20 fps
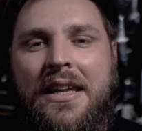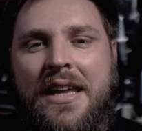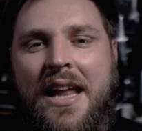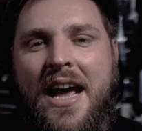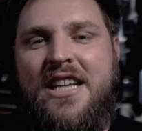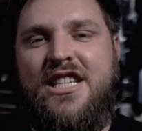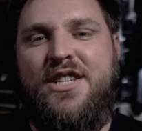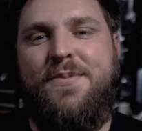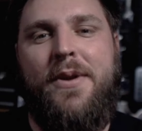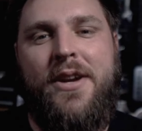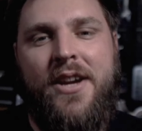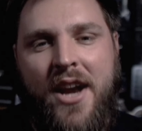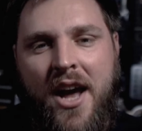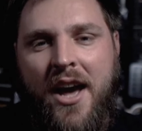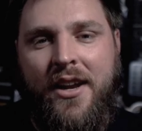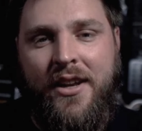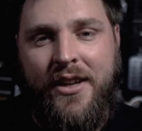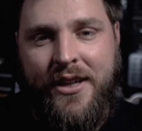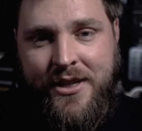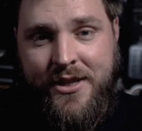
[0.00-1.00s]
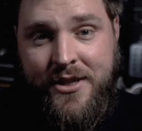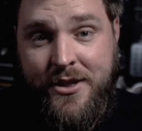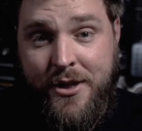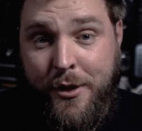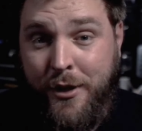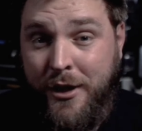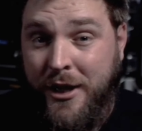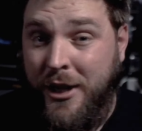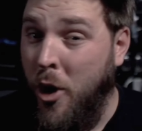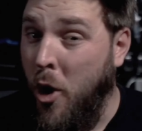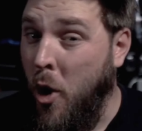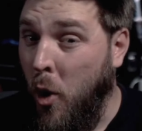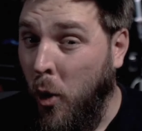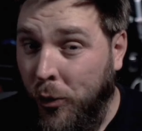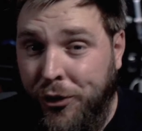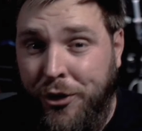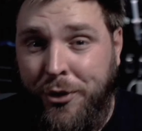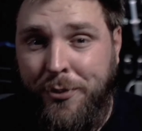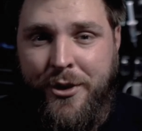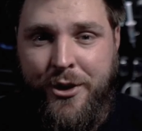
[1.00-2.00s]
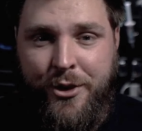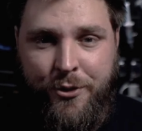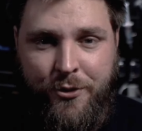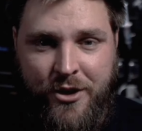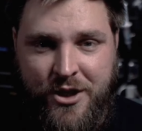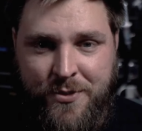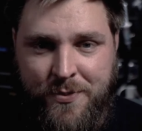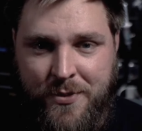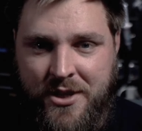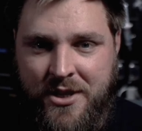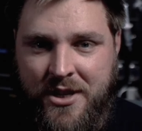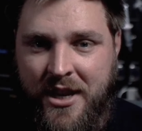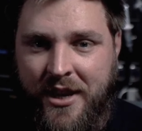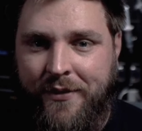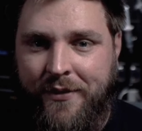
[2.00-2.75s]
last but not least, the ultimate Christmas